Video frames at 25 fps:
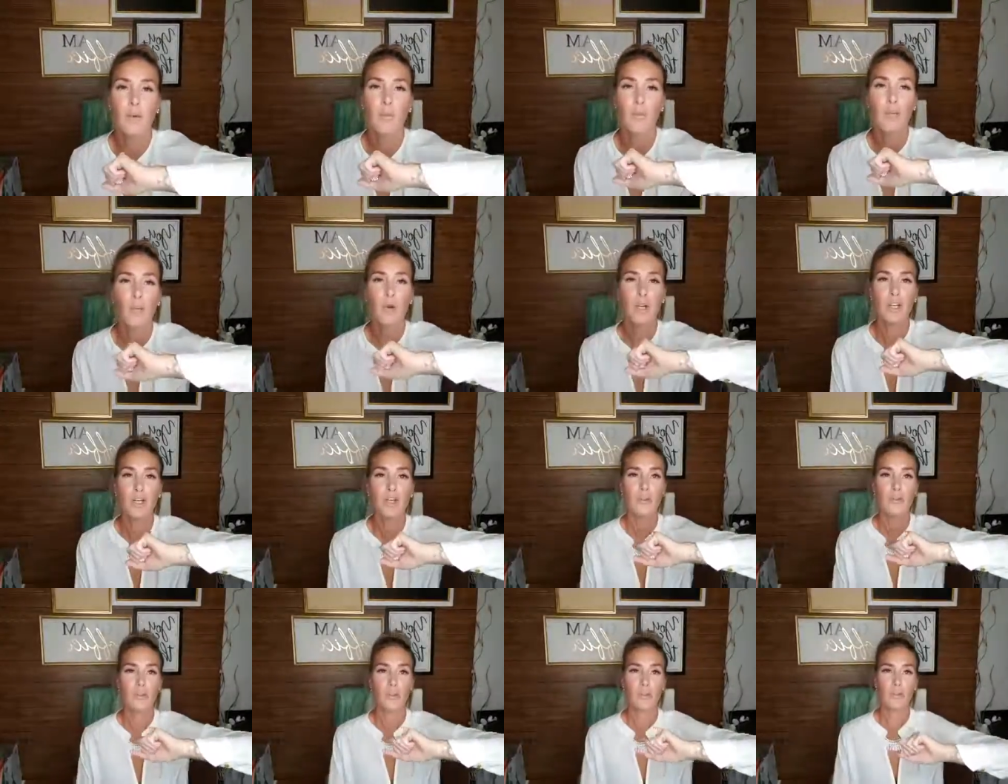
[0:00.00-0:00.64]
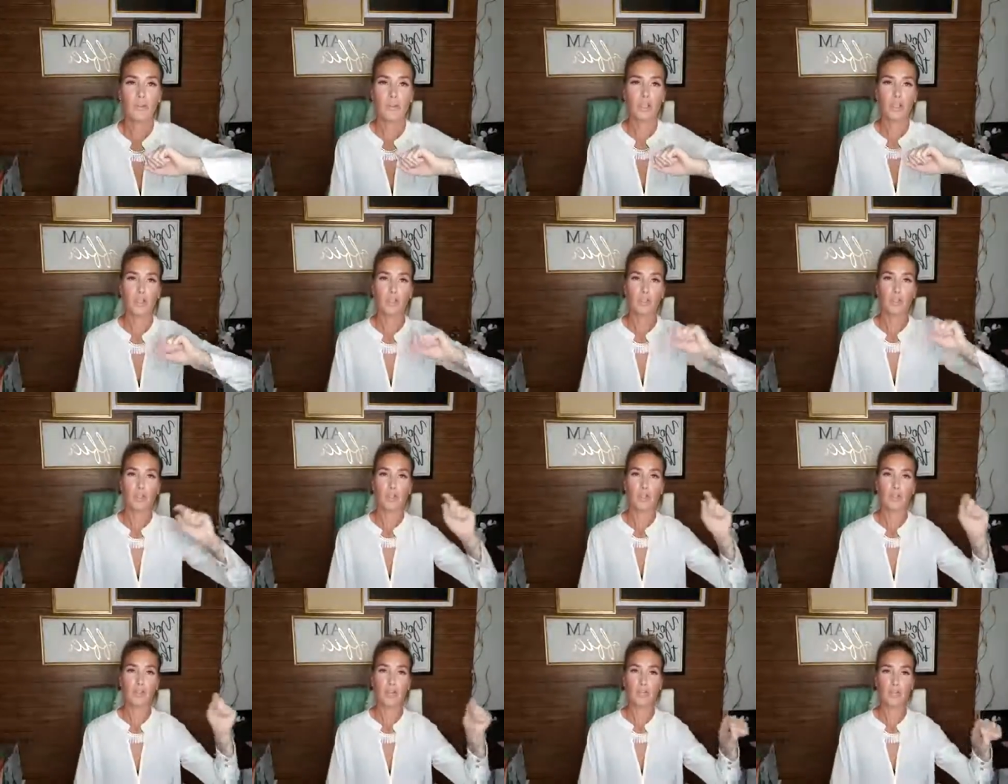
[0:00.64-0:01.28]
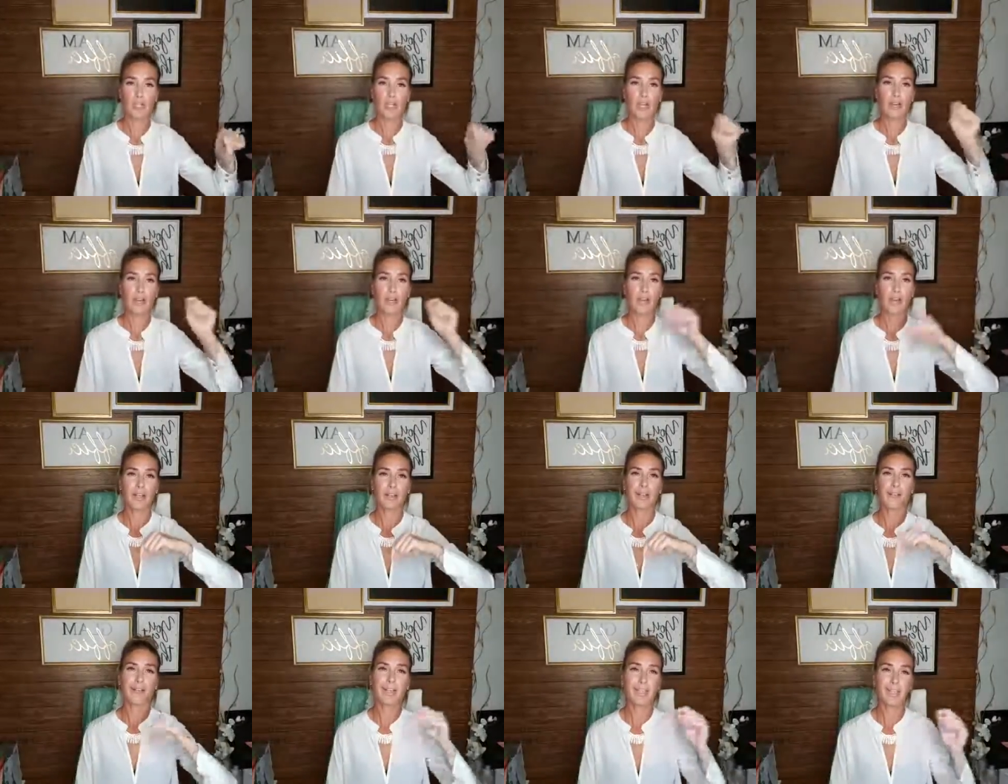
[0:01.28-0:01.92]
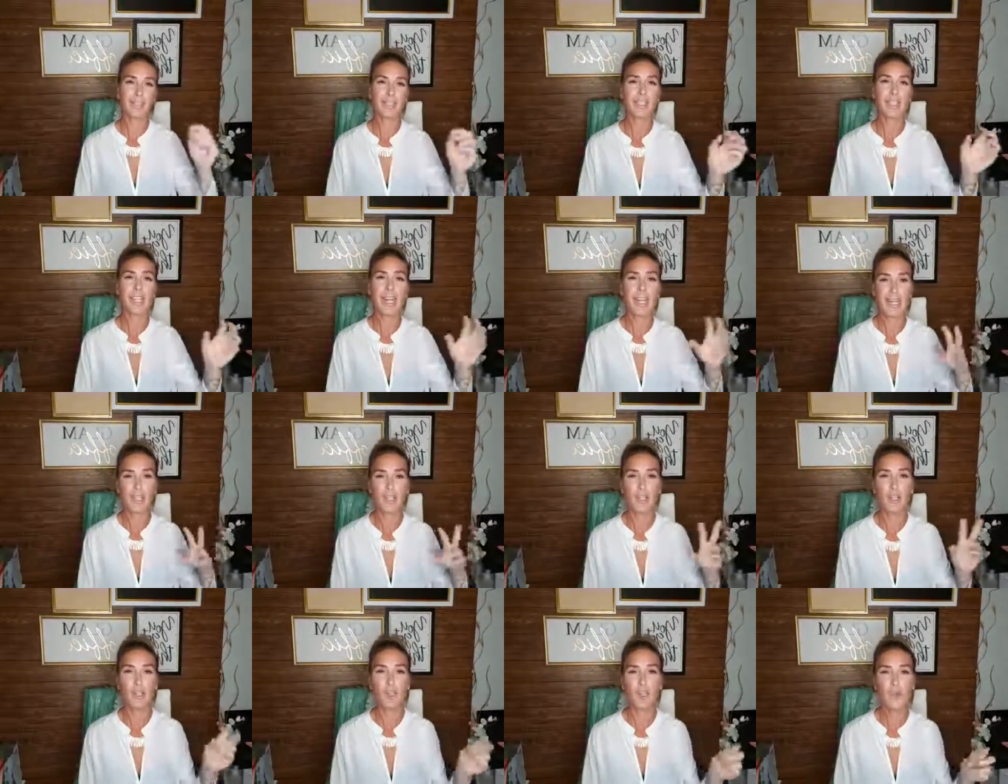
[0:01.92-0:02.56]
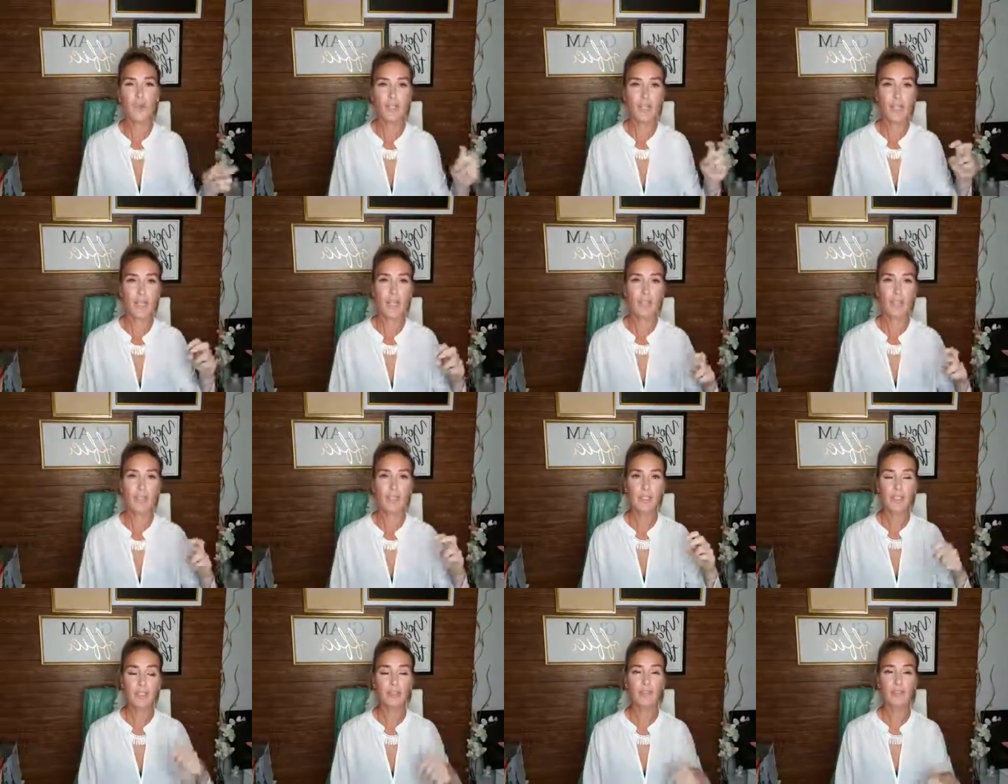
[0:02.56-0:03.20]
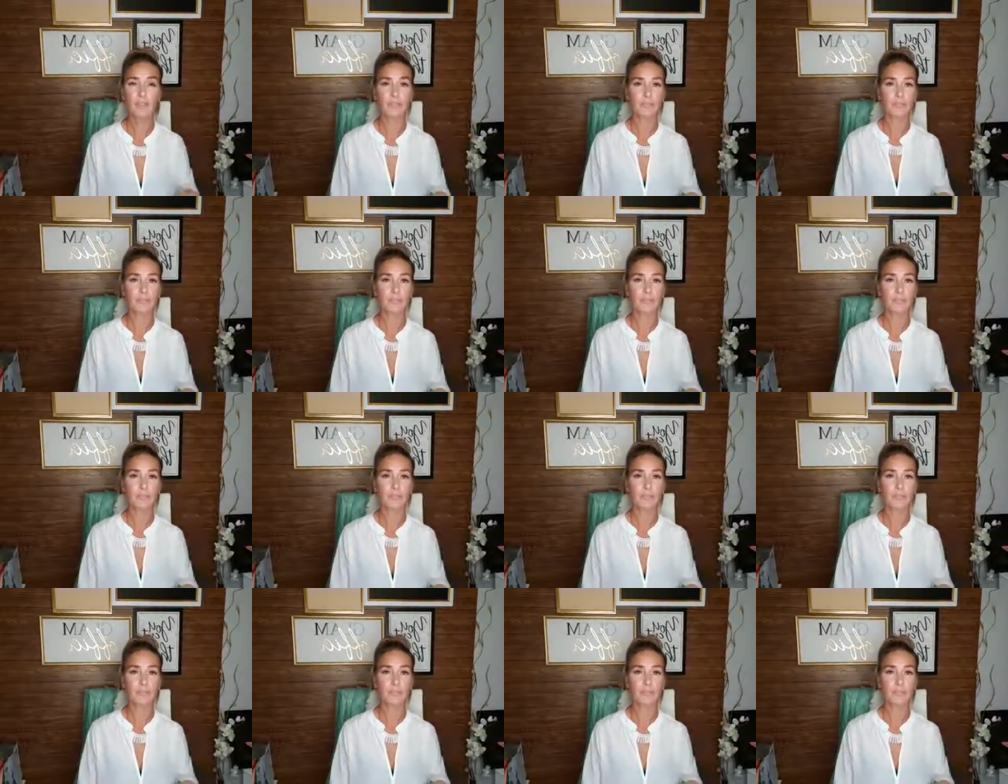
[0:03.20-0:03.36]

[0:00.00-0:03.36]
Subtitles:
when you do things where you're sharing like, yeah, news type stuff,